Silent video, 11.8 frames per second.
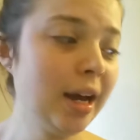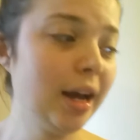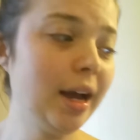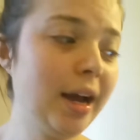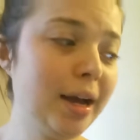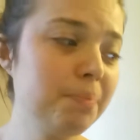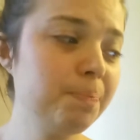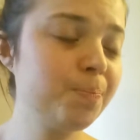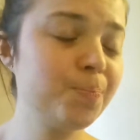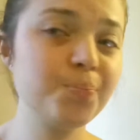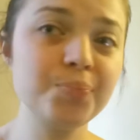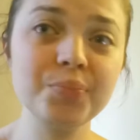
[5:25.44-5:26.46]

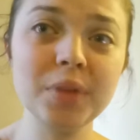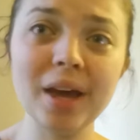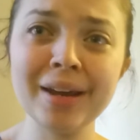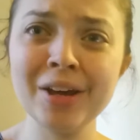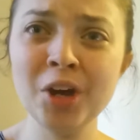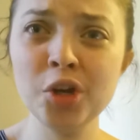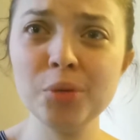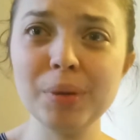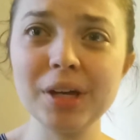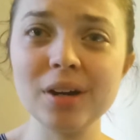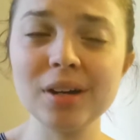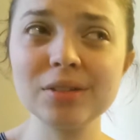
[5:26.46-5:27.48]
And I hope
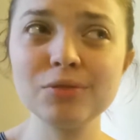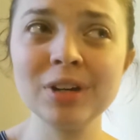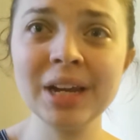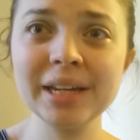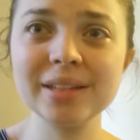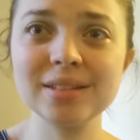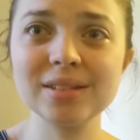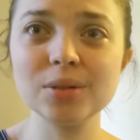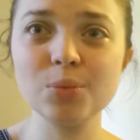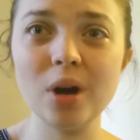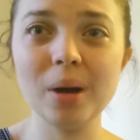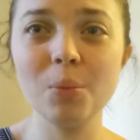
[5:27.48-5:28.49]
it kind of relates to
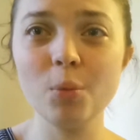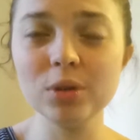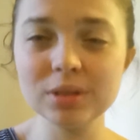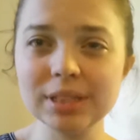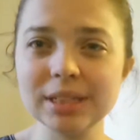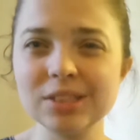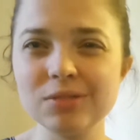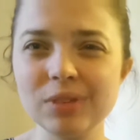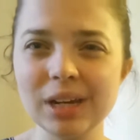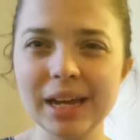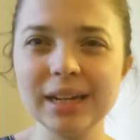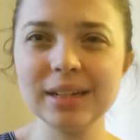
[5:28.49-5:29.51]
what I want it to
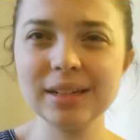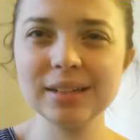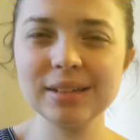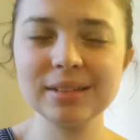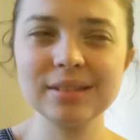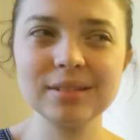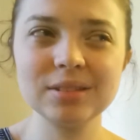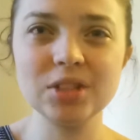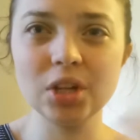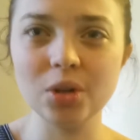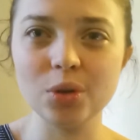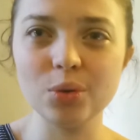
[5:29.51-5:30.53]
relate
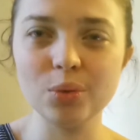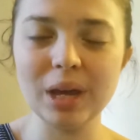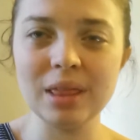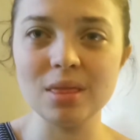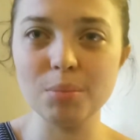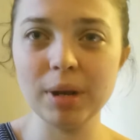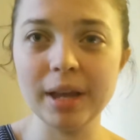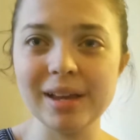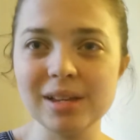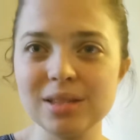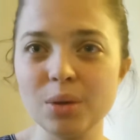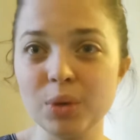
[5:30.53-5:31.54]
to in the
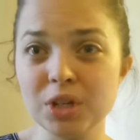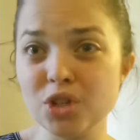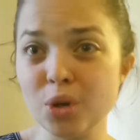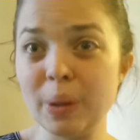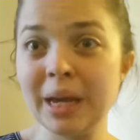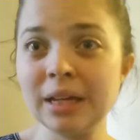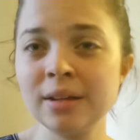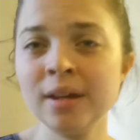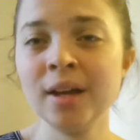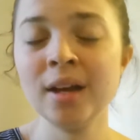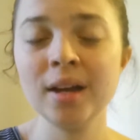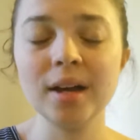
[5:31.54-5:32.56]
plays that we're doing.
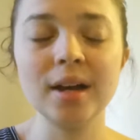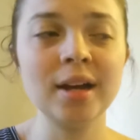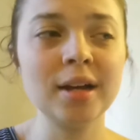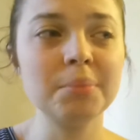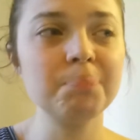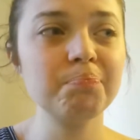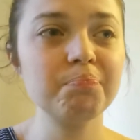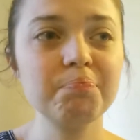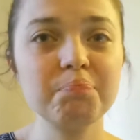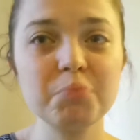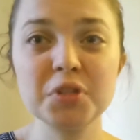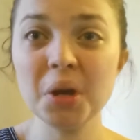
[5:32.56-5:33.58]

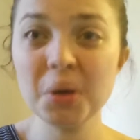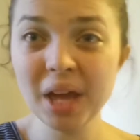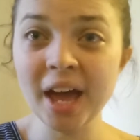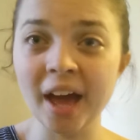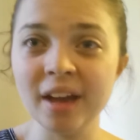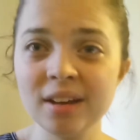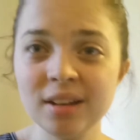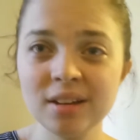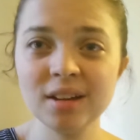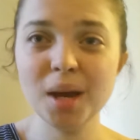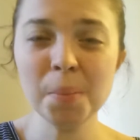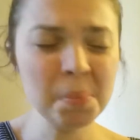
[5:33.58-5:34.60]
So yeah,
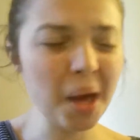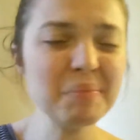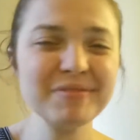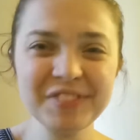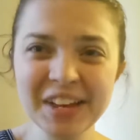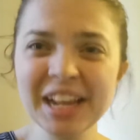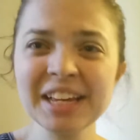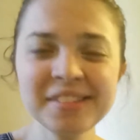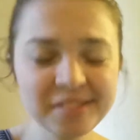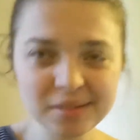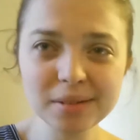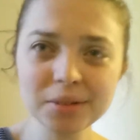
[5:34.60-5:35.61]
I'm
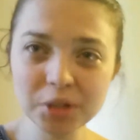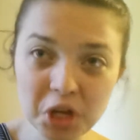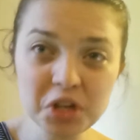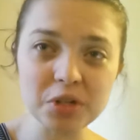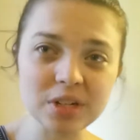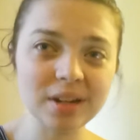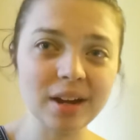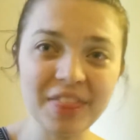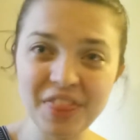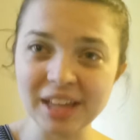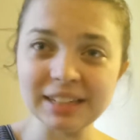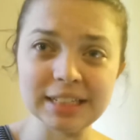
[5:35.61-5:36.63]
feeling good, I
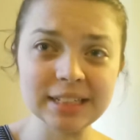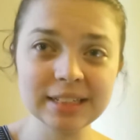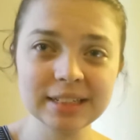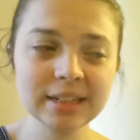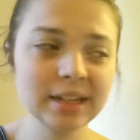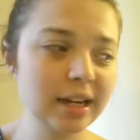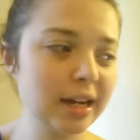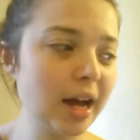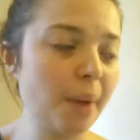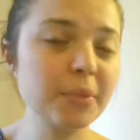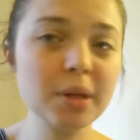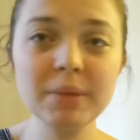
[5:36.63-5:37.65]
think.
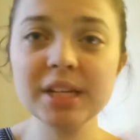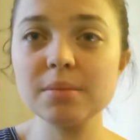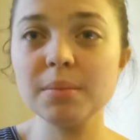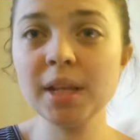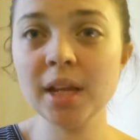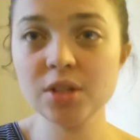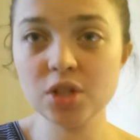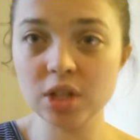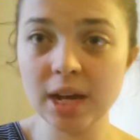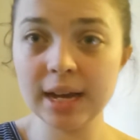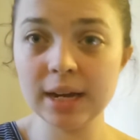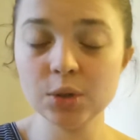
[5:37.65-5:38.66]
I'm going to make some lunch
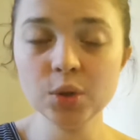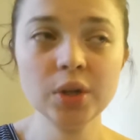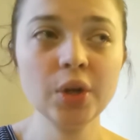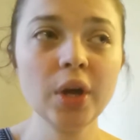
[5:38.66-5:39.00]
now.